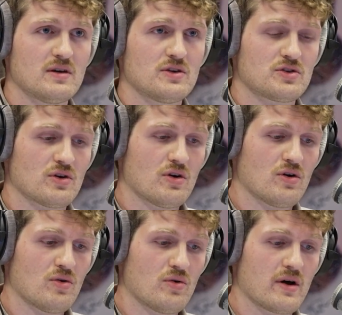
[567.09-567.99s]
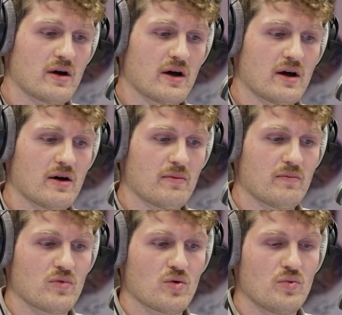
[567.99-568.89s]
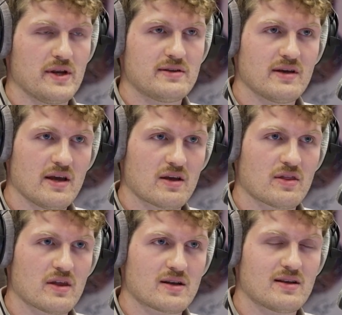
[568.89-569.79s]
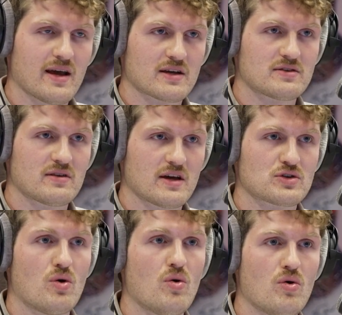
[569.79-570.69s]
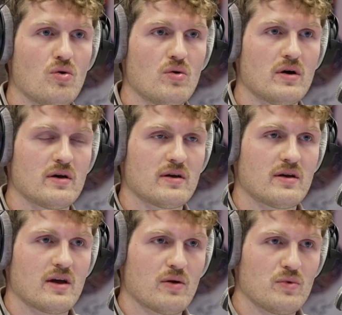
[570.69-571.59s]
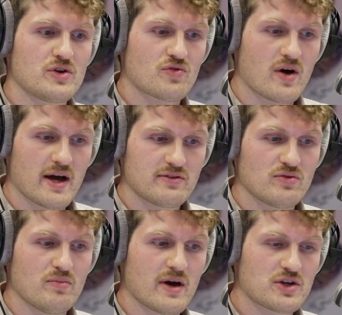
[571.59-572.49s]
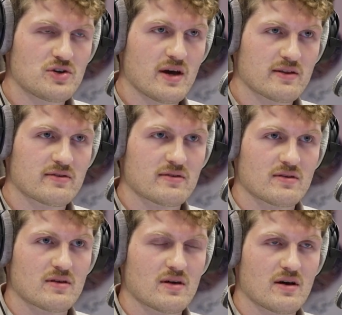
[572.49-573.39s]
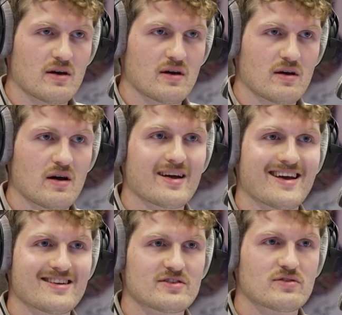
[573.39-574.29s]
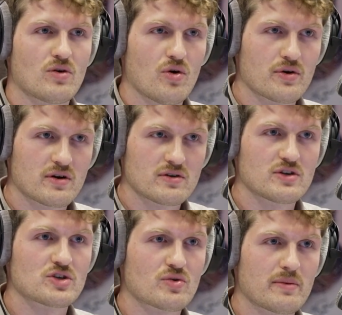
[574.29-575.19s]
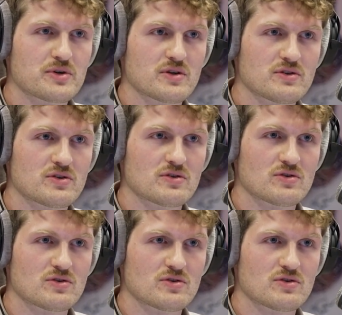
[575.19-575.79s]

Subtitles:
So we take the text as a whole and we try to match that against other descriptions.